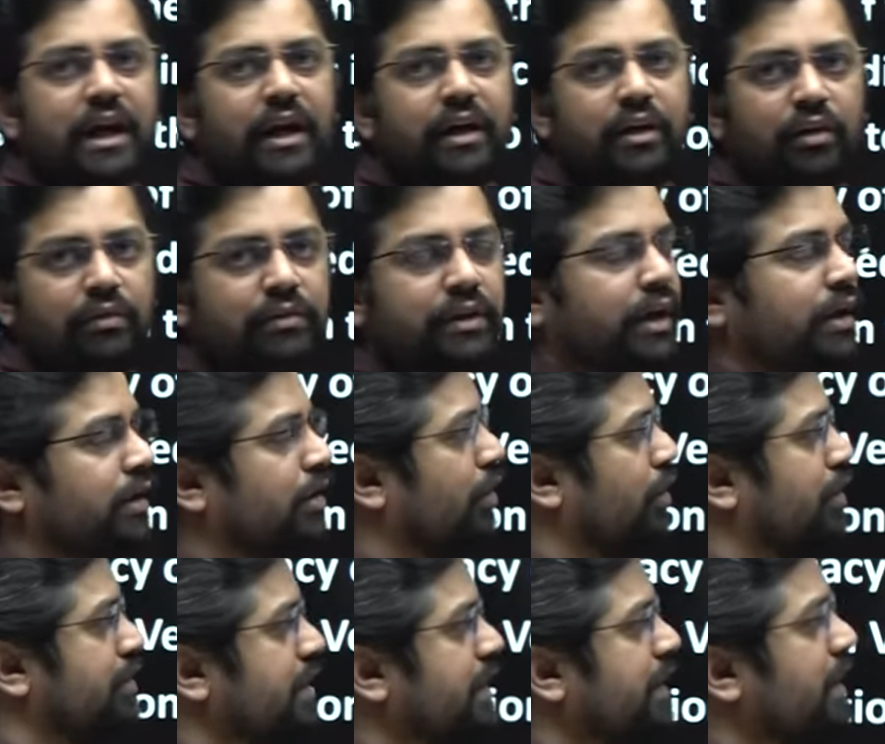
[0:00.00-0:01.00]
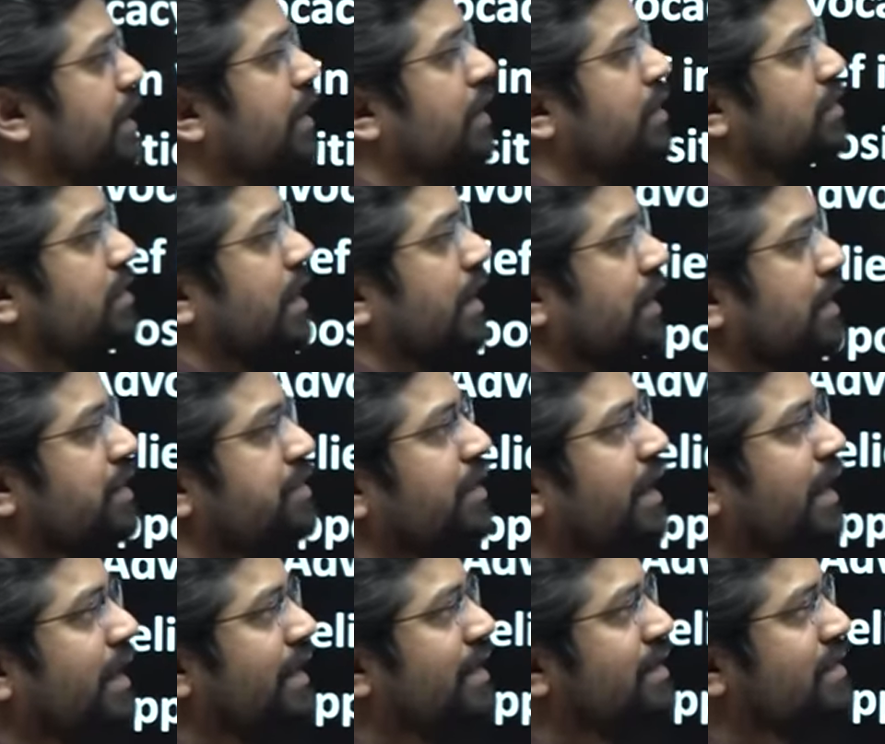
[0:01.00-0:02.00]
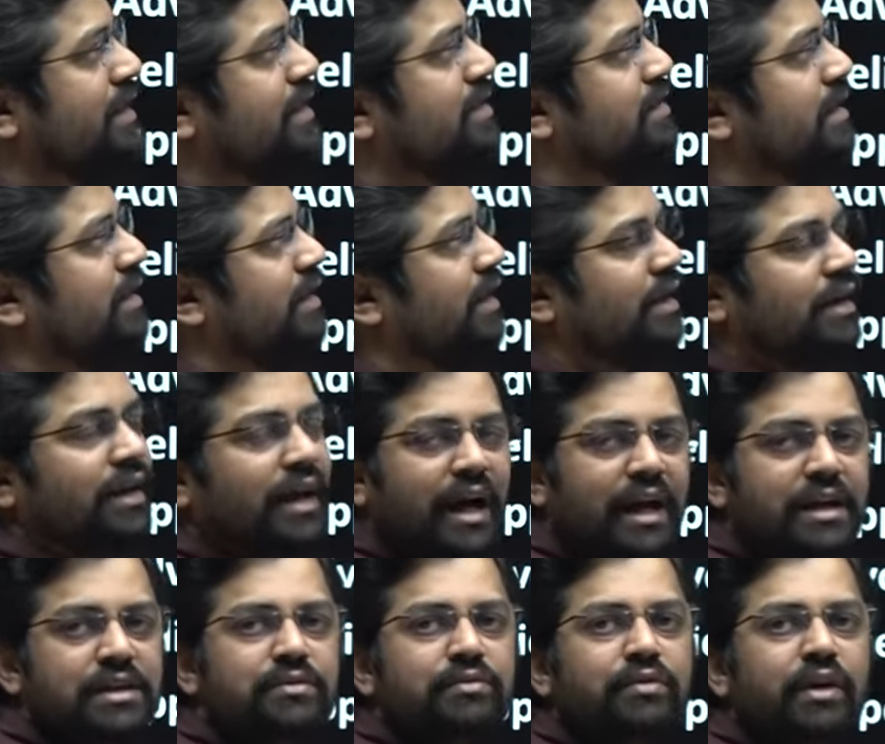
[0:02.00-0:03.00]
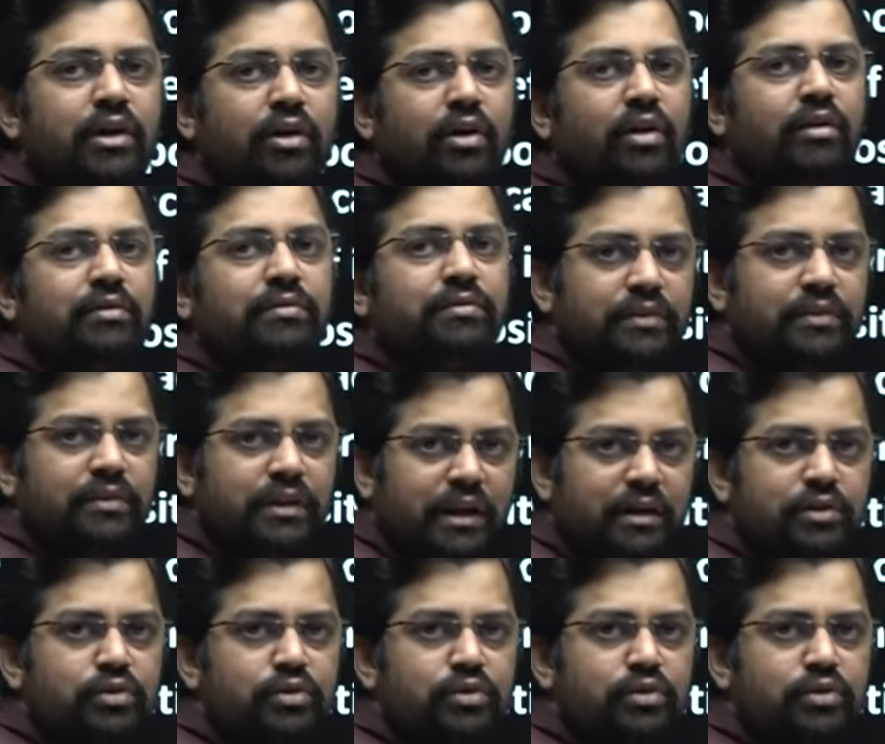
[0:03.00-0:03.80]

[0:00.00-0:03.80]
kind of the ideology. That is why he is considered as one of the